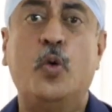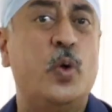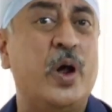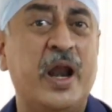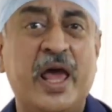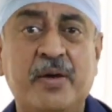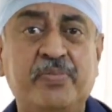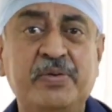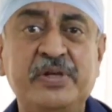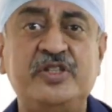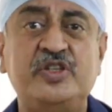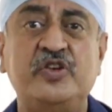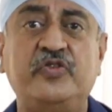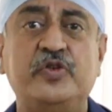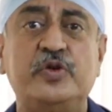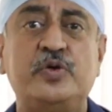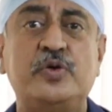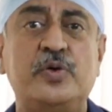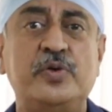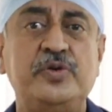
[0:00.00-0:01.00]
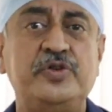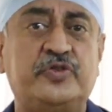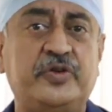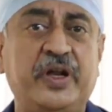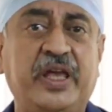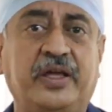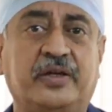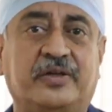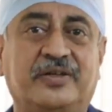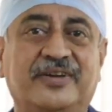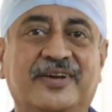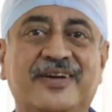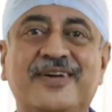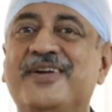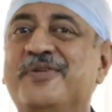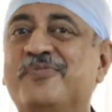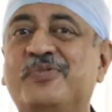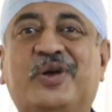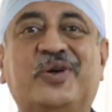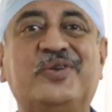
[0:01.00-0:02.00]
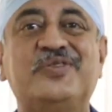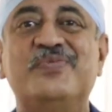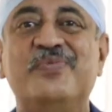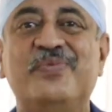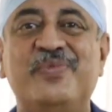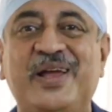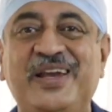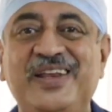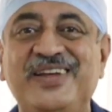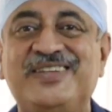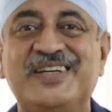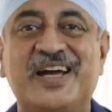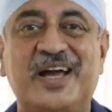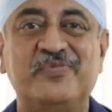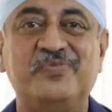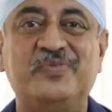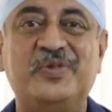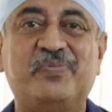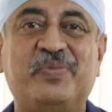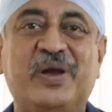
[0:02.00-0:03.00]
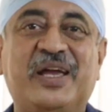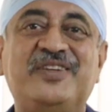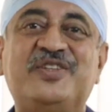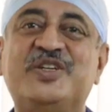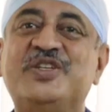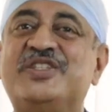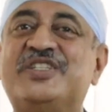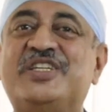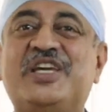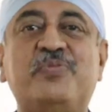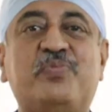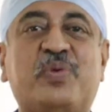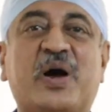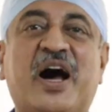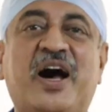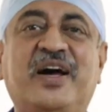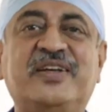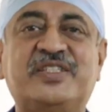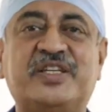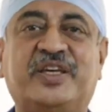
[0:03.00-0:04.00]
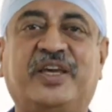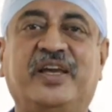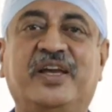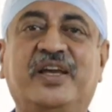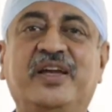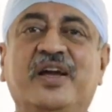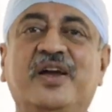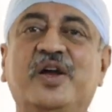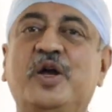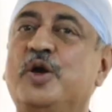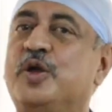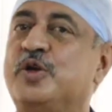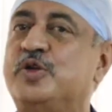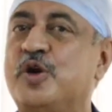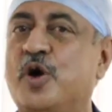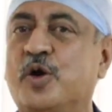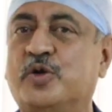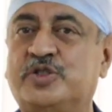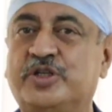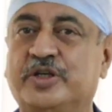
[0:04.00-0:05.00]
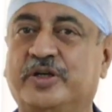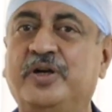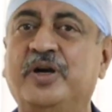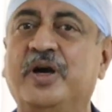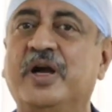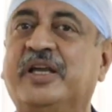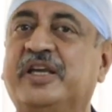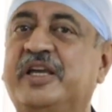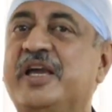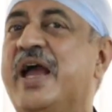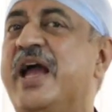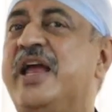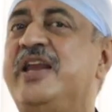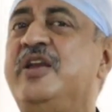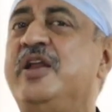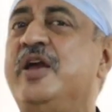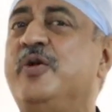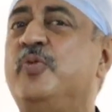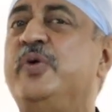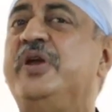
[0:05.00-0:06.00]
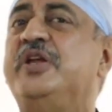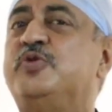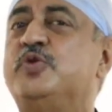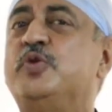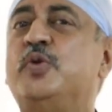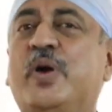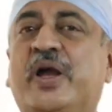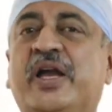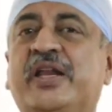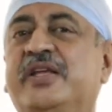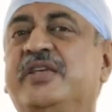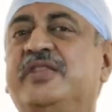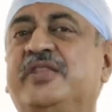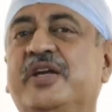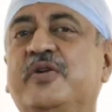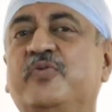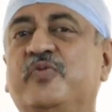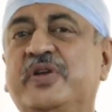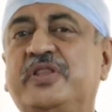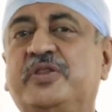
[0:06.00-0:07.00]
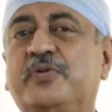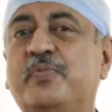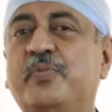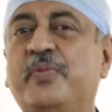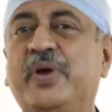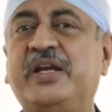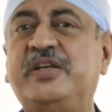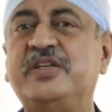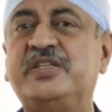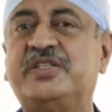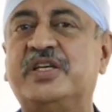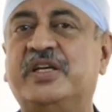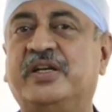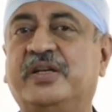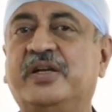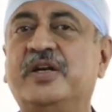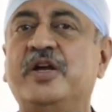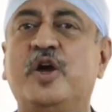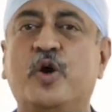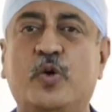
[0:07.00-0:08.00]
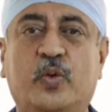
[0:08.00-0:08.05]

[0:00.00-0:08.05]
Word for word: What happens if you don't treat? Because many times the patients keep asking, "Doctor, can we do anything with medicine?"